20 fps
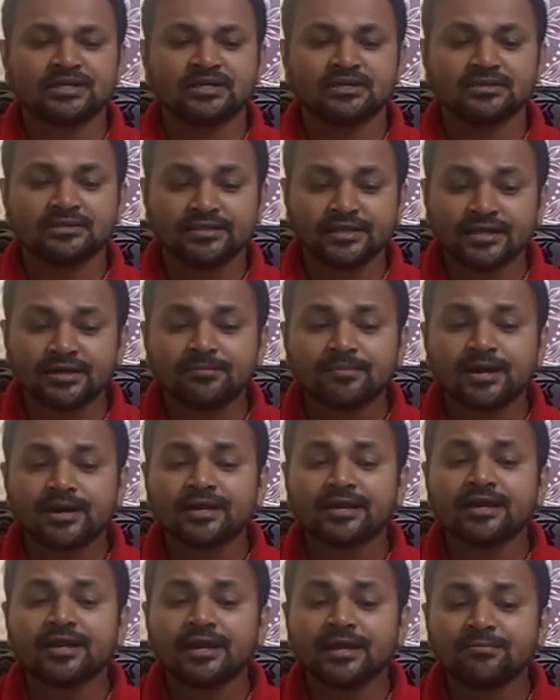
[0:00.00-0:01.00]

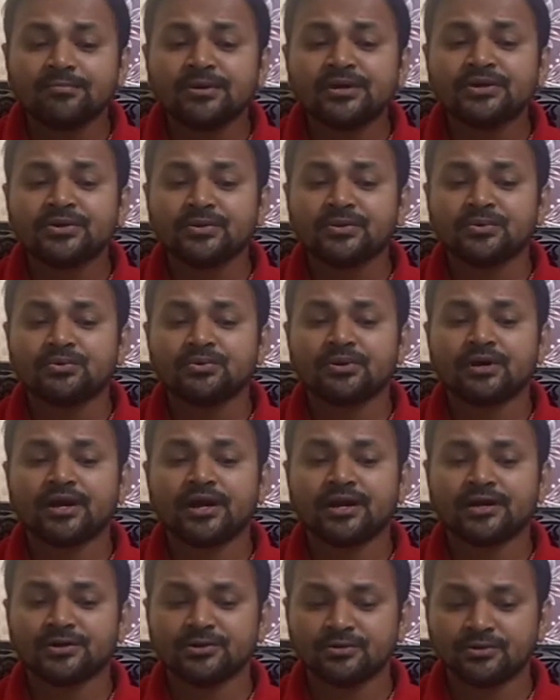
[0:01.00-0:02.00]
thereby helping you
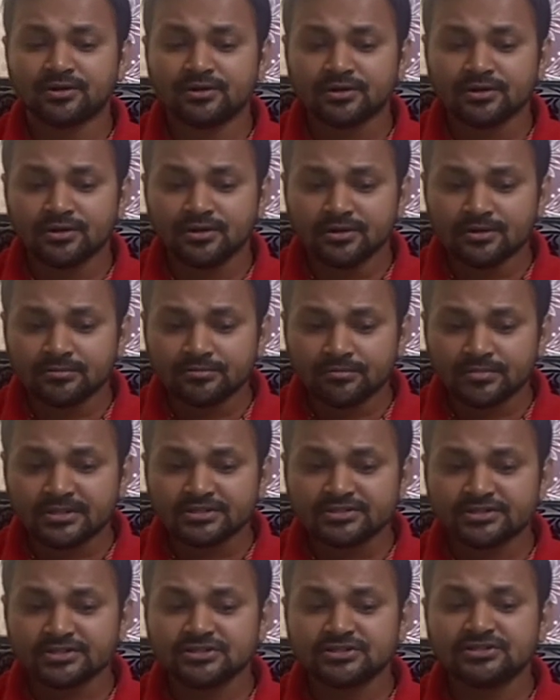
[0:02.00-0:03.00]
and your
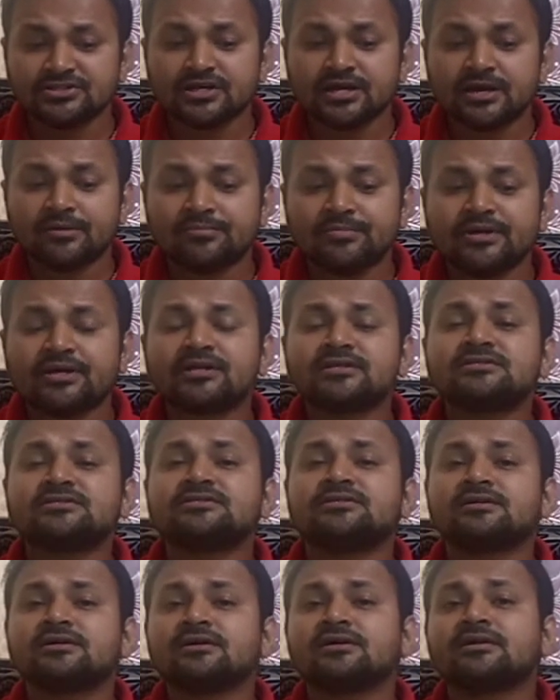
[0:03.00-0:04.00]
message
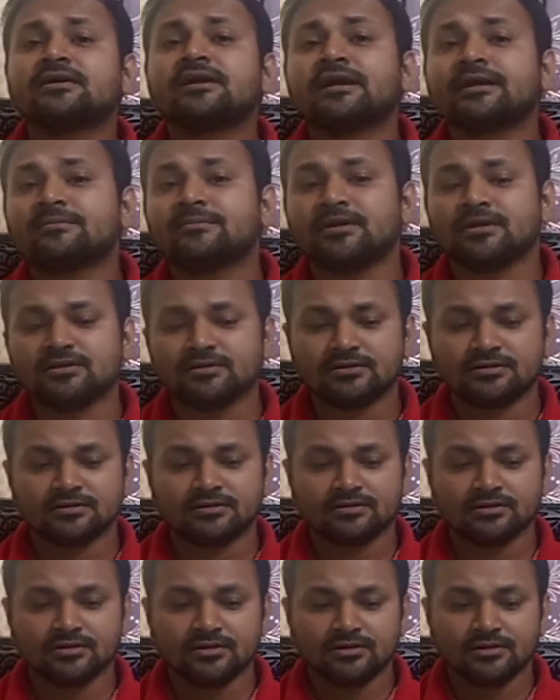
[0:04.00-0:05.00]
appears credible.
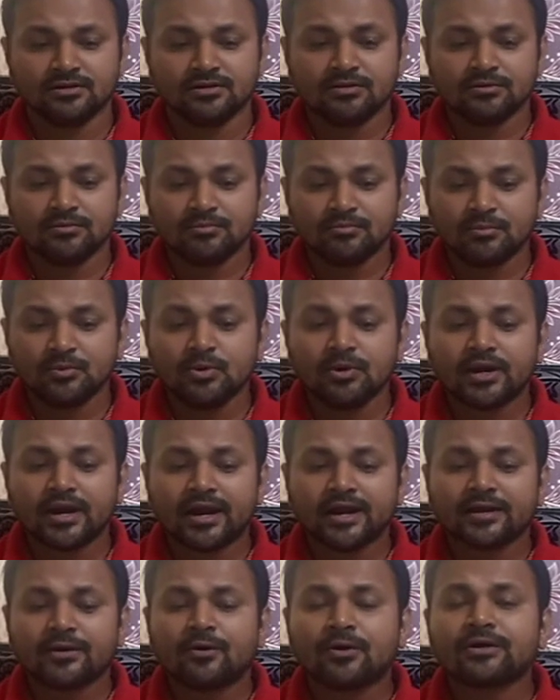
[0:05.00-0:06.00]
Poor
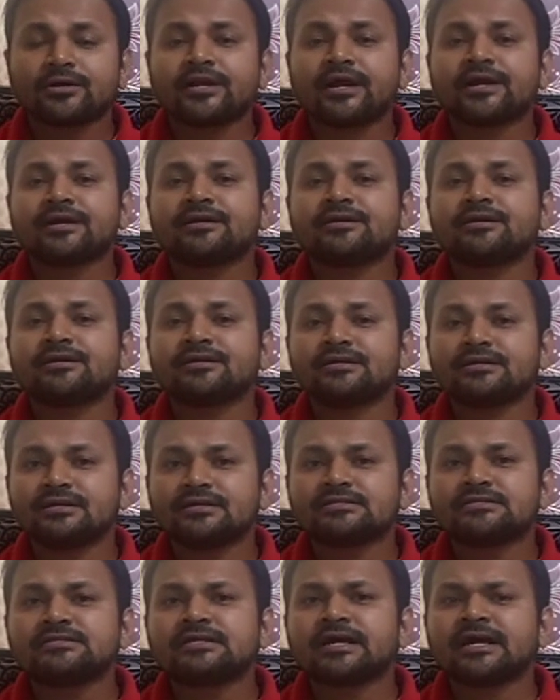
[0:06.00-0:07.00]
eye contact
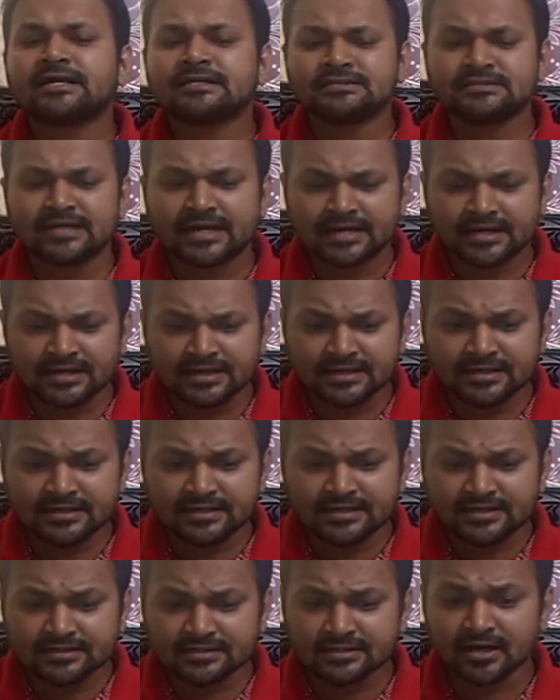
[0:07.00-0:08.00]
does exactly
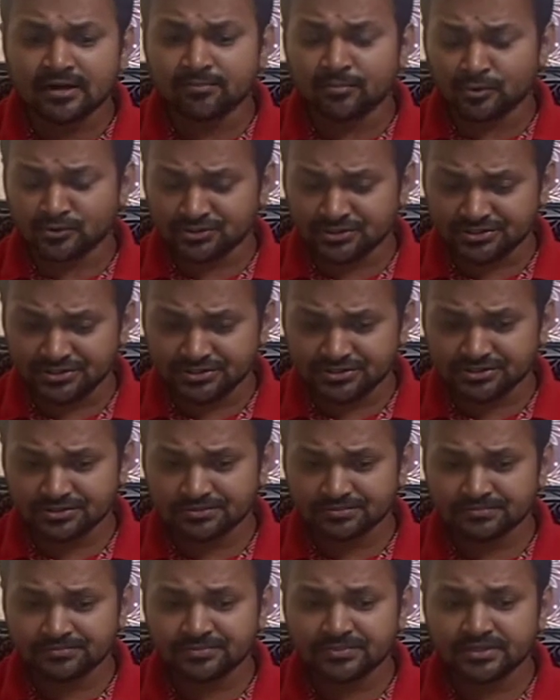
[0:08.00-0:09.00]
the opposite.
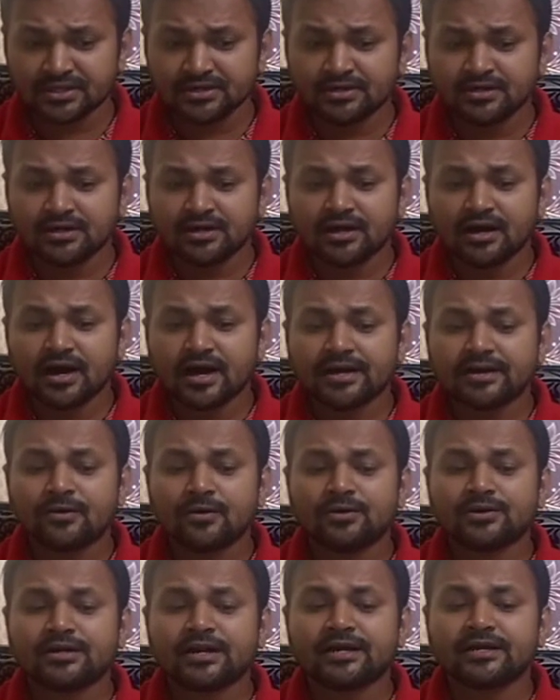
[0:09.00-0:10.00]
Eye
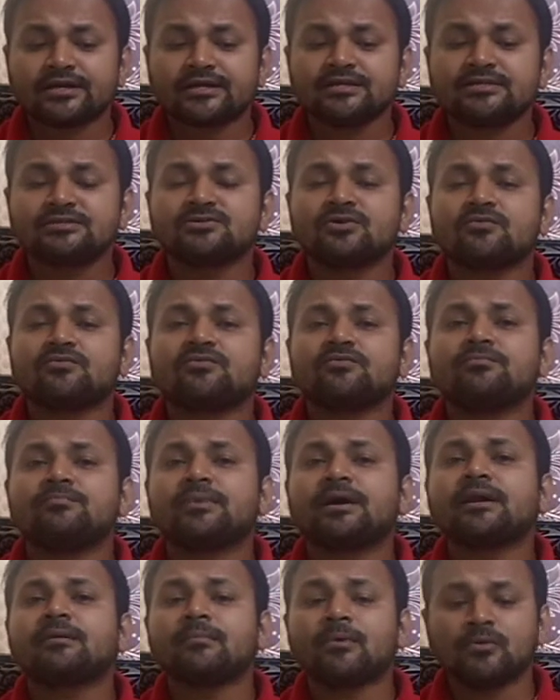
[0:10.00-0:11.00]
contact is of
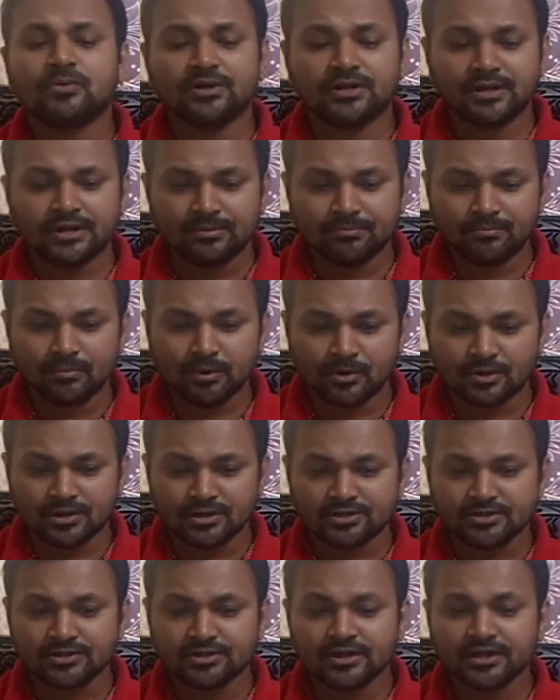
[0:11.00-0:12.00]
paramount
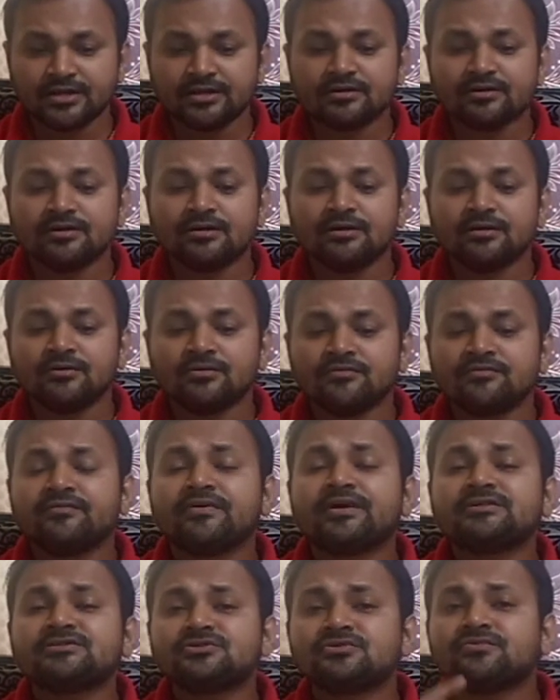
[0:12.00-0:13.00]
importance in
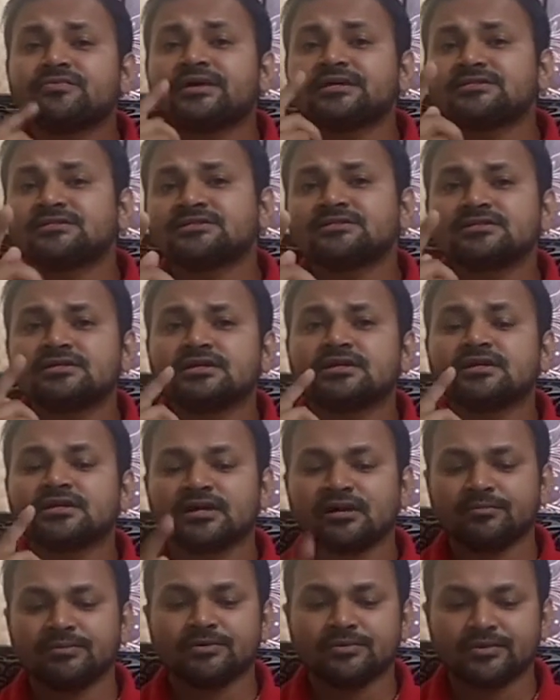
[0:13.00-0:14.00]
face-to-face
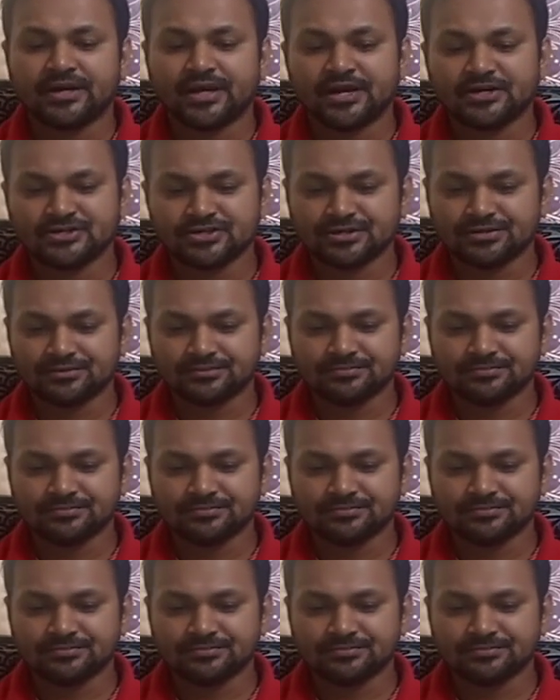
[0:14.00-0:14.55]
communication.